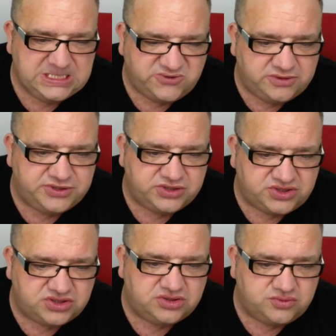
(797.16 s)

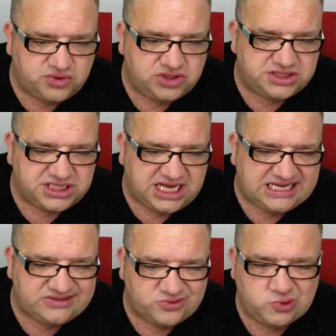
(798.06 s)
Roberto worked
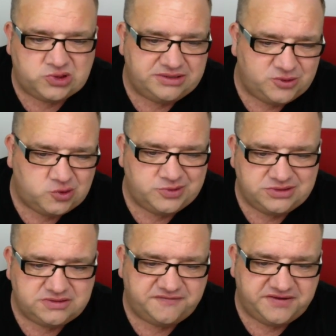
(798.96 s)
hard. Unlucky
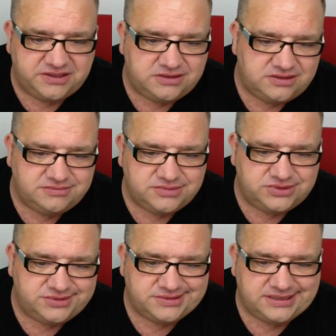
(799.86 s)
moments. Phil and
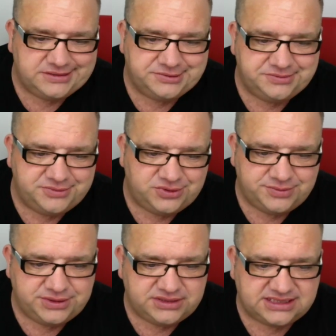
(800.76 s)
Mo had good
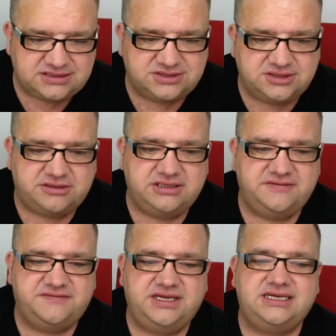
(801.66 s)
moments. That's the story
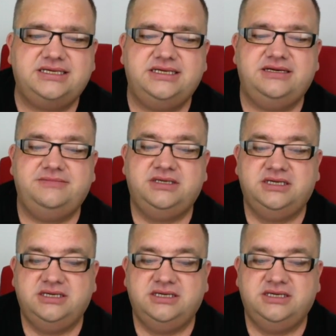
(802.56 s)
of that game.